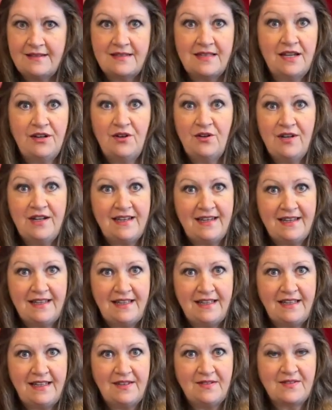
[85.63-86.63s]
They're not
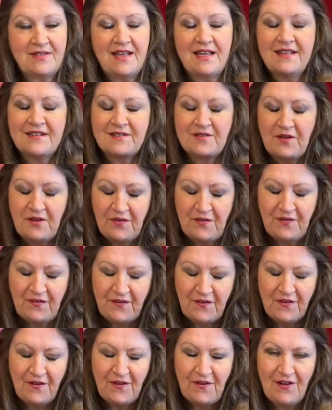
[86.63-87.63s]
leaves. It's got
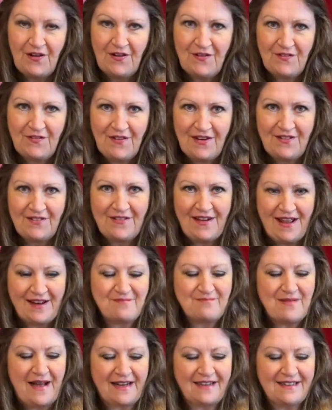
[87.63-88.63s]
4 lovely
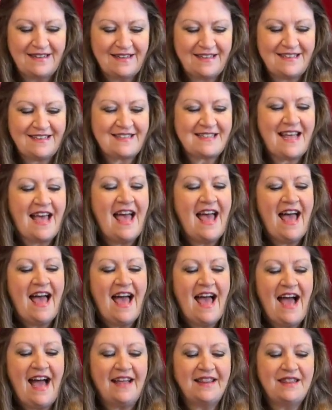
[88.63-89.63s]
red petals
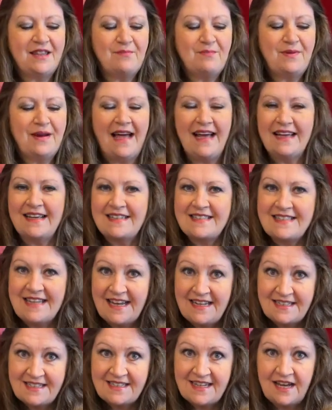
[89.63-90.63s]
and the black
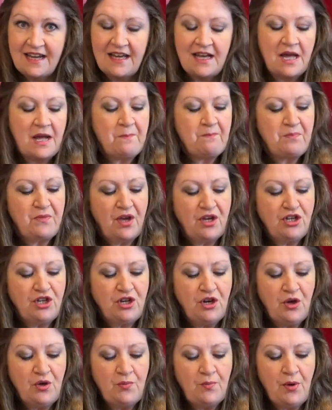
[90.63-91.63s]
centre. And you
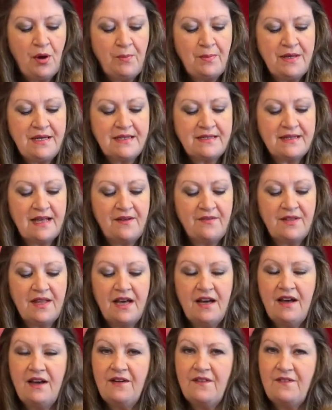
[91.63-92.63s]
know, poppies have
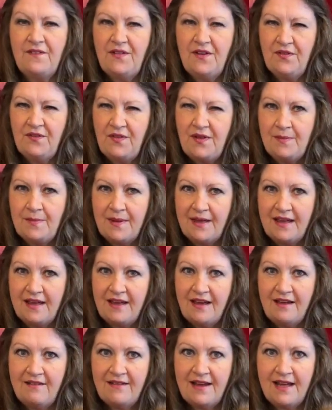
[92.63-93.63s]
that fluffy bit
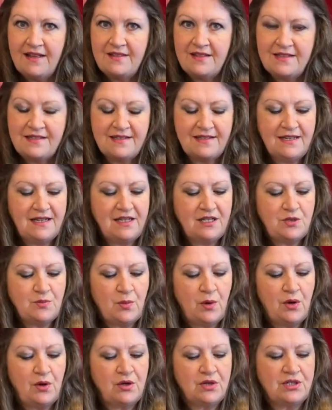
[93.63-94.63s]
around the seed
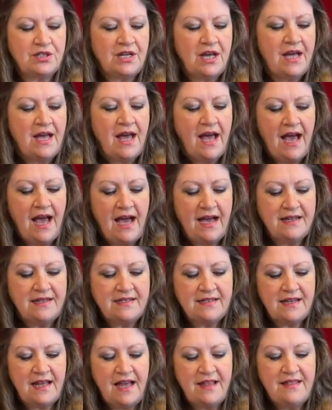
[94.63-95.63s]
pod,
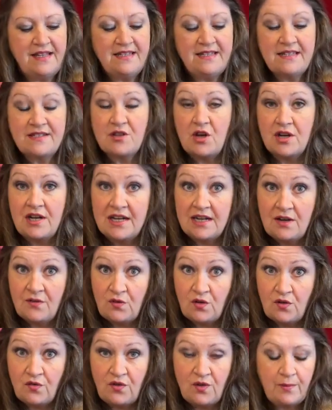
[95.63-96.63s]
and this has got a little
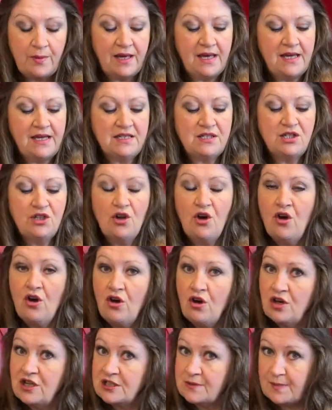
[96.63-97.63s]
fluffy bit. It's
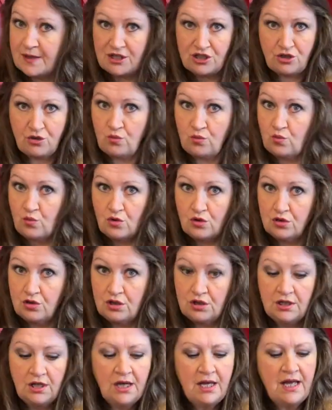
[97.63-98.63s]
not a special
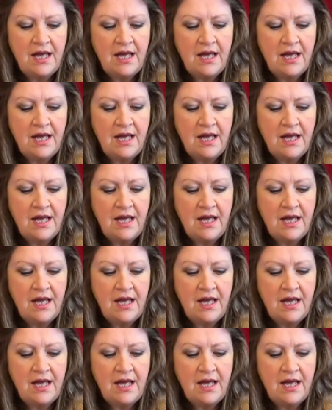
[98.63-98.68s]
wool.